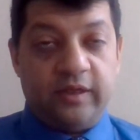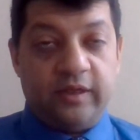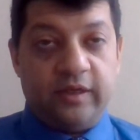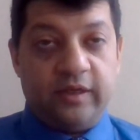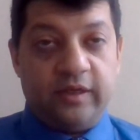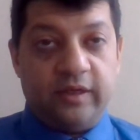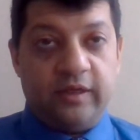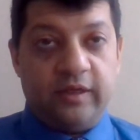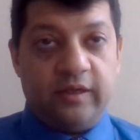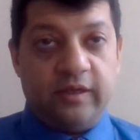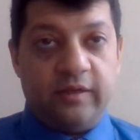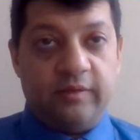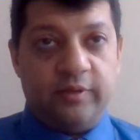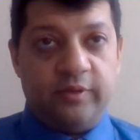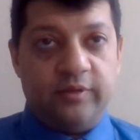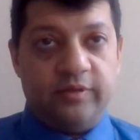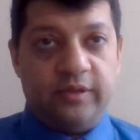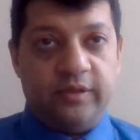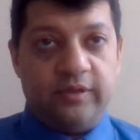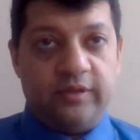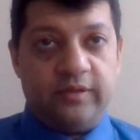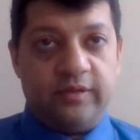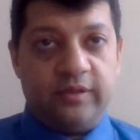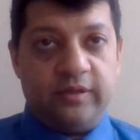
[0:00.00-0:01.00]
Bruce
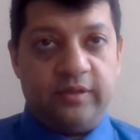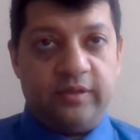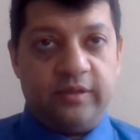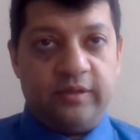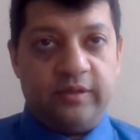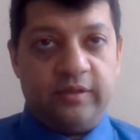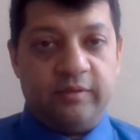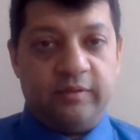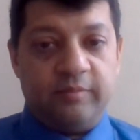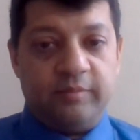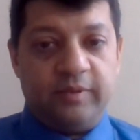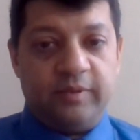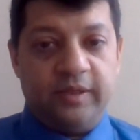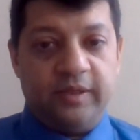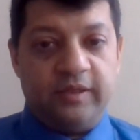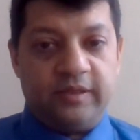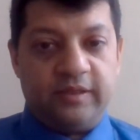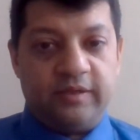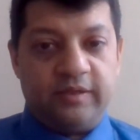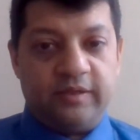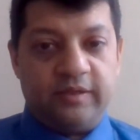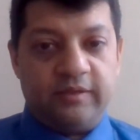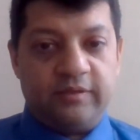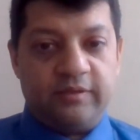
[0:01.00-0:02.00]
has been in the
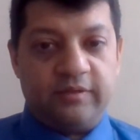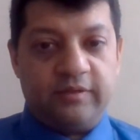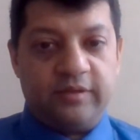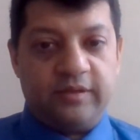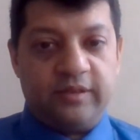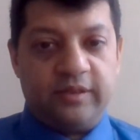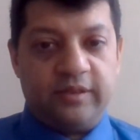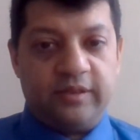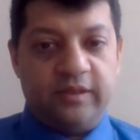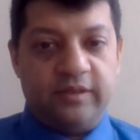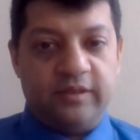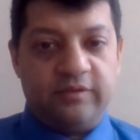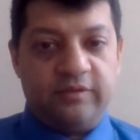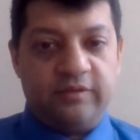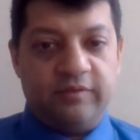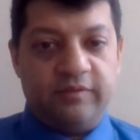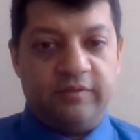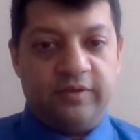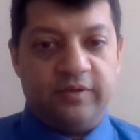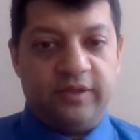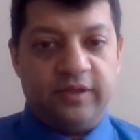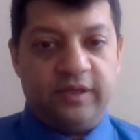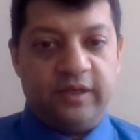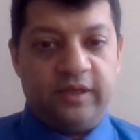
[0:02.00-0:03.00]
sales industry for
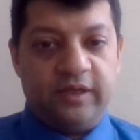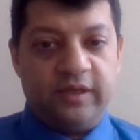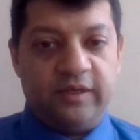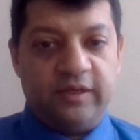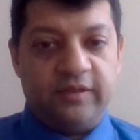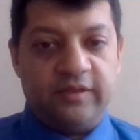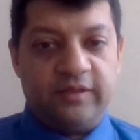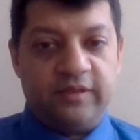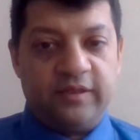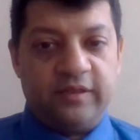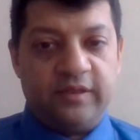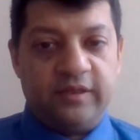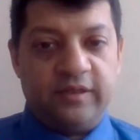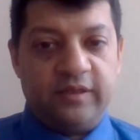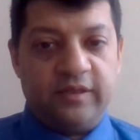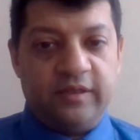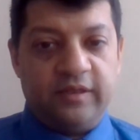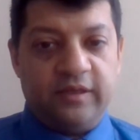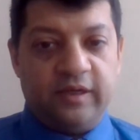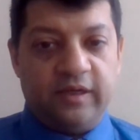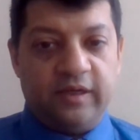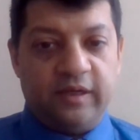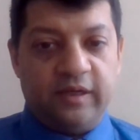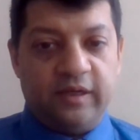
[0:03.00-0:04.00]
30 years.
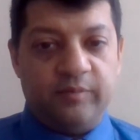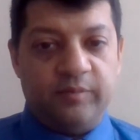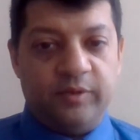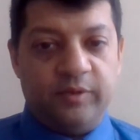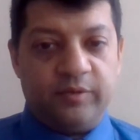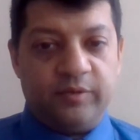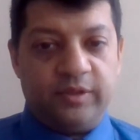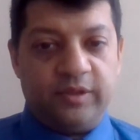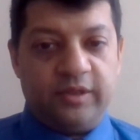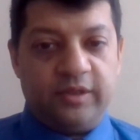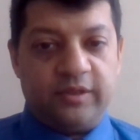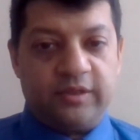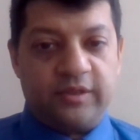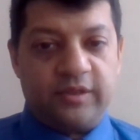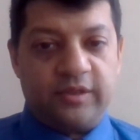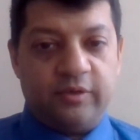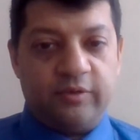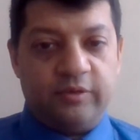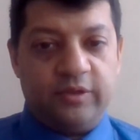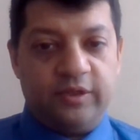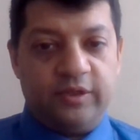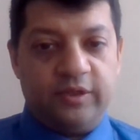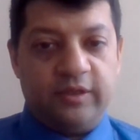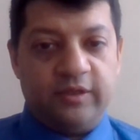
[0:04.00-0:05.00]
He also does
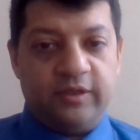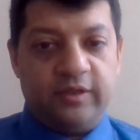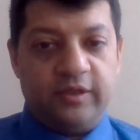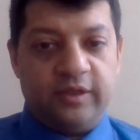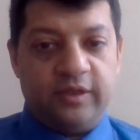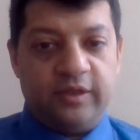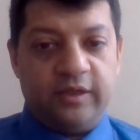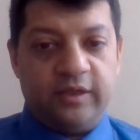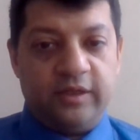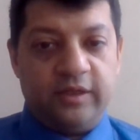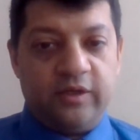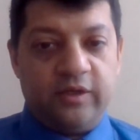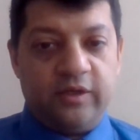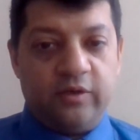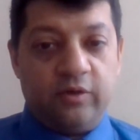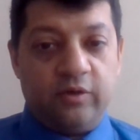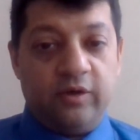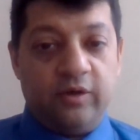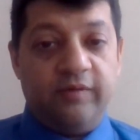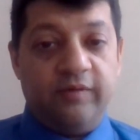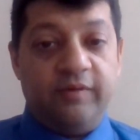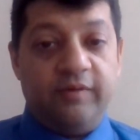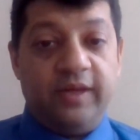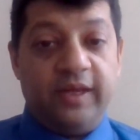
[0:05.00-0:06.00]
coaching in that,
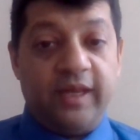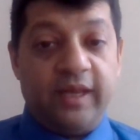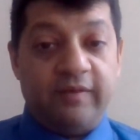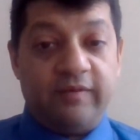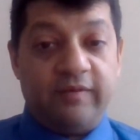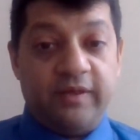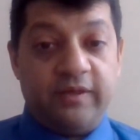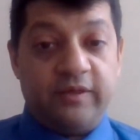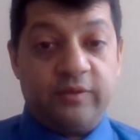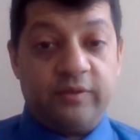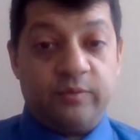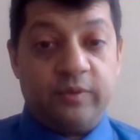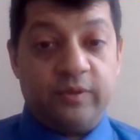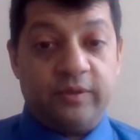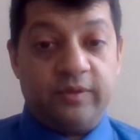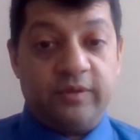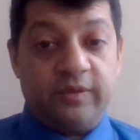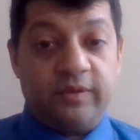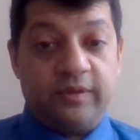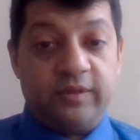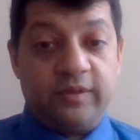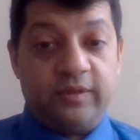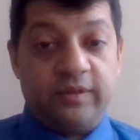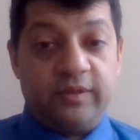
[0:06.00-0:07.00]
or even Gavin's
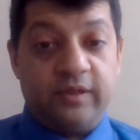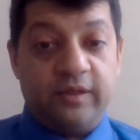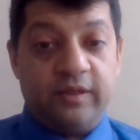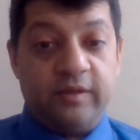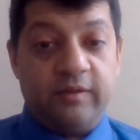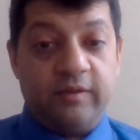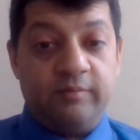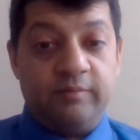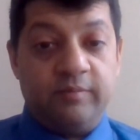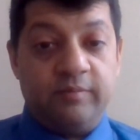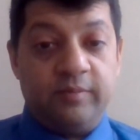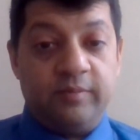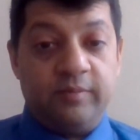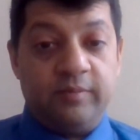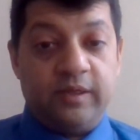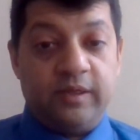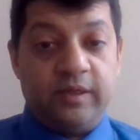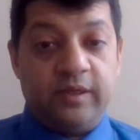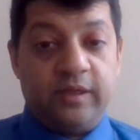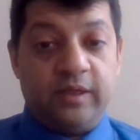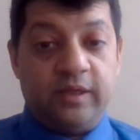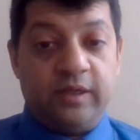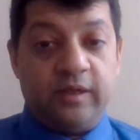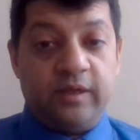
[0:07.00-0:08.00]
ones,
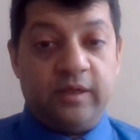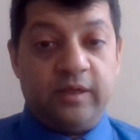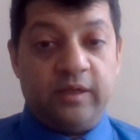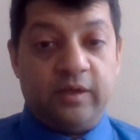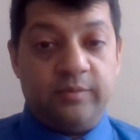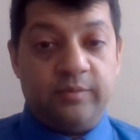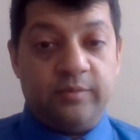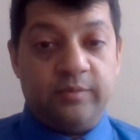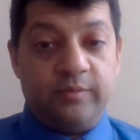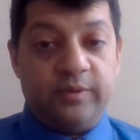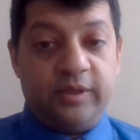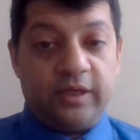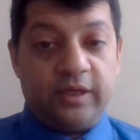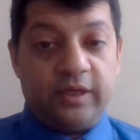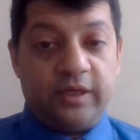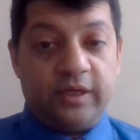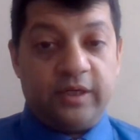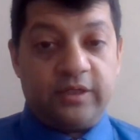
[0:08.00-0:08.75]
Objections,